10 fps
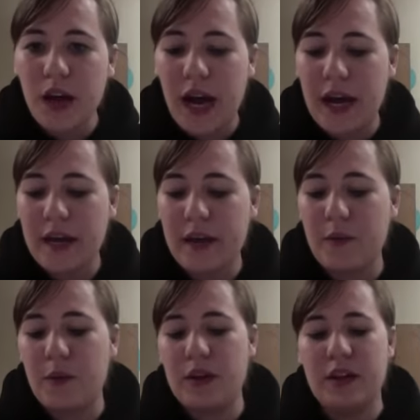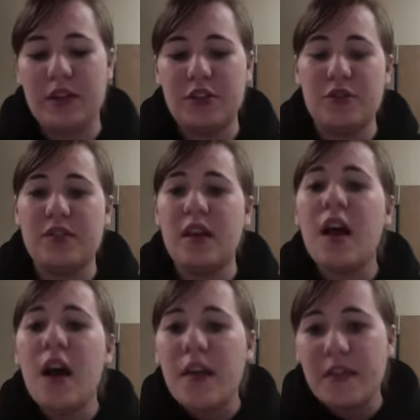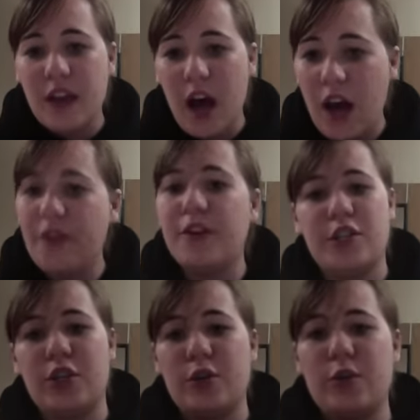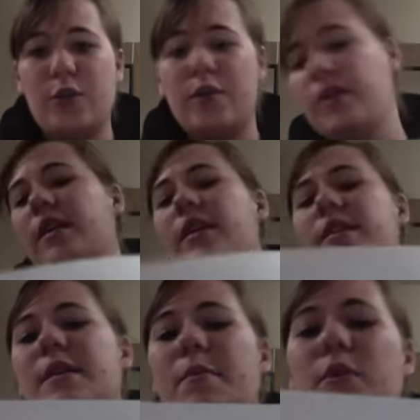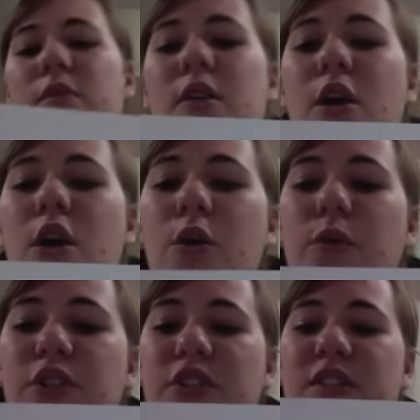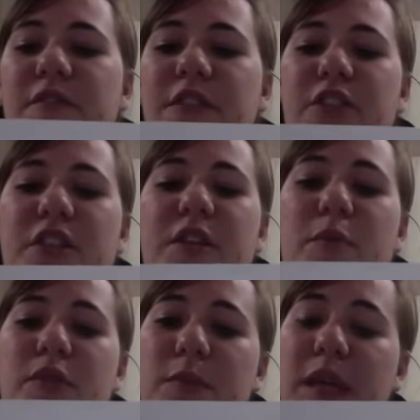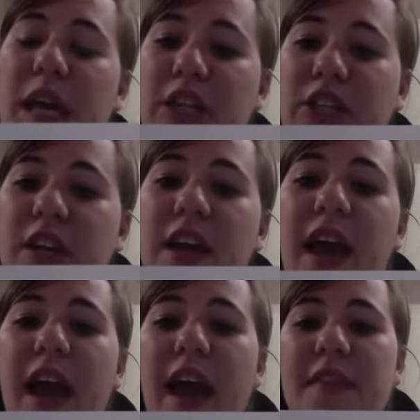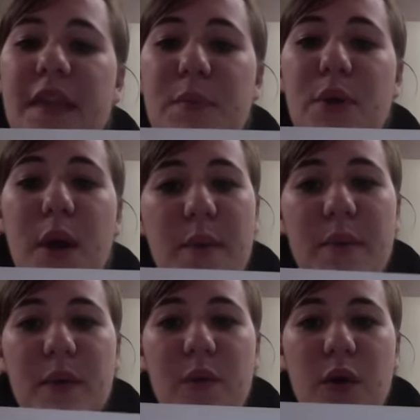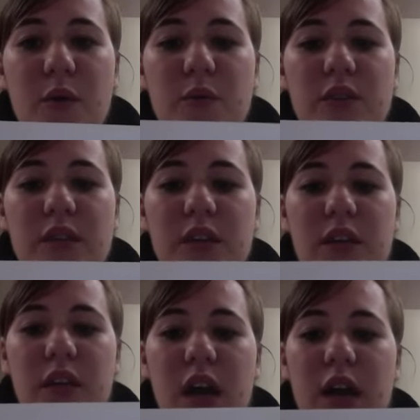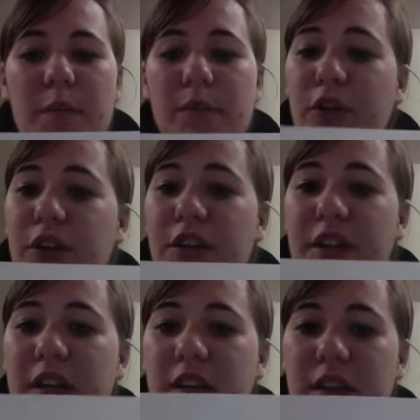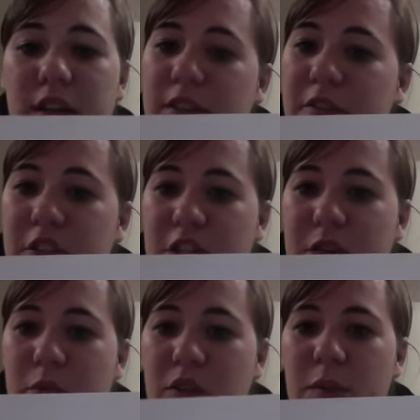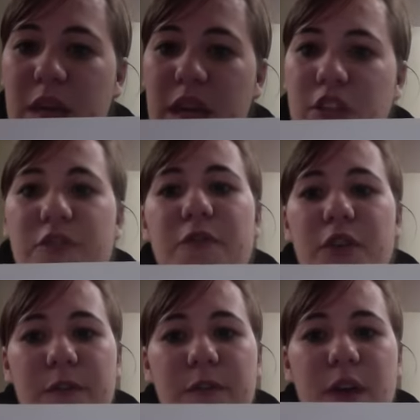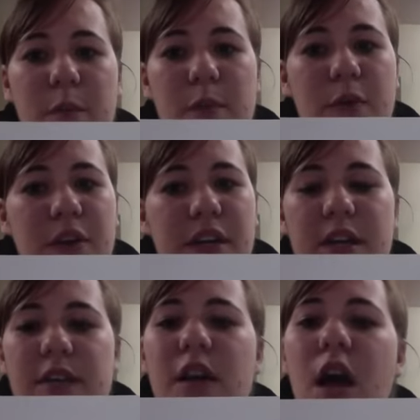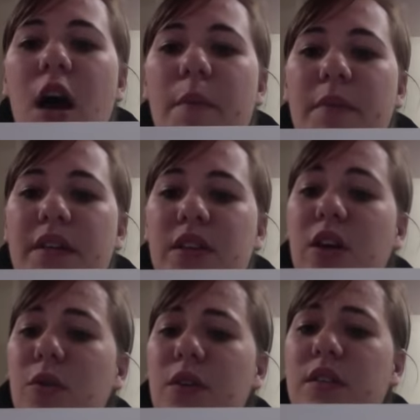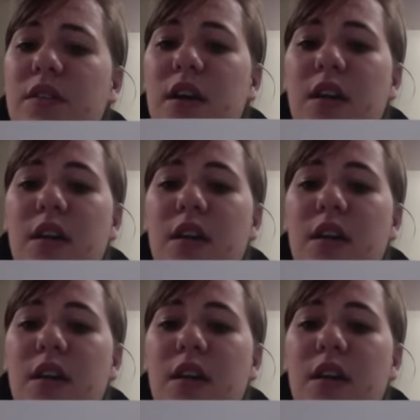I will introduce the other 2 symbols, which is division and multiplication. And they probably won't learn division and multiplication for a couple more years, but it's always